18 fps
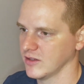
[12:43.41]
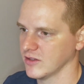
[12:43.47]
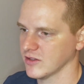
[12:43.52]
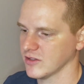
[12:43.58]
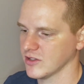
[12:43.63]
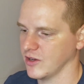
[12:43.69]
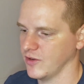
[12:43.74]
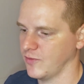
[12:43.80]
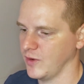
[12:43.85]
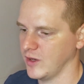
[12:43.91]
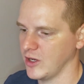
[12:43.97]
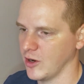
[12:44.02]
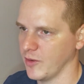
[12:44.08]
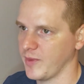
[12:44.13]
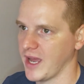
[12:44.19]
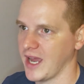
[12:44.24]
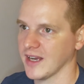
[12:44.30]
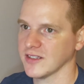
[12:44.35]
So if we
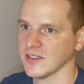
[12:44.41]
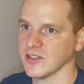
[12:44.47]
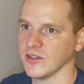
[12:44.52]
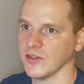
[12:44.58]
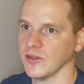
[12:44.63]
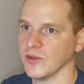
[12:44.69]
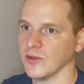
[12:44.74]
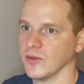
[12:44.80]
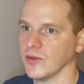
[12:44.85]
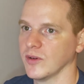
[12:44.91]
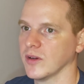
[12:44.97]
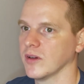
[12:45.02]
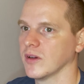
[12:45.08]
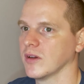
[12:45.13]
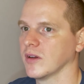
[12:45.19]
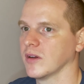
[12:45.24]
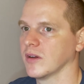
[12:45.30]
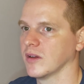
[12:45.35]
go back to
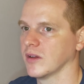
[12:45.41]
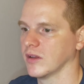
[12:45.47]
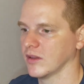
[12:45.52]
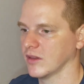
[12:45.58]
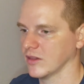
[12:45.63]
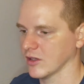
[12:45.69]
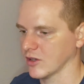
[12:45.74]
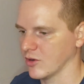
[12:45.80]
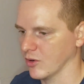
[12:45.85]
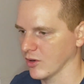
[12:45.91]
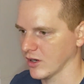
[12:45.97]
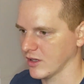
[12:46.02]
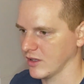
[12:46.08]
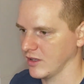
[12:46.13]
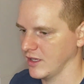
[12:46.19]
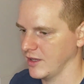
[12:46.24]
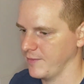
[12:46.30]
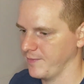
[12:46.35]
the cork
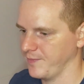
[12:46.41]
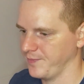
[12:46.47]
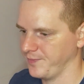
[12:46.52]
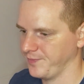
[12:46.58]
clip,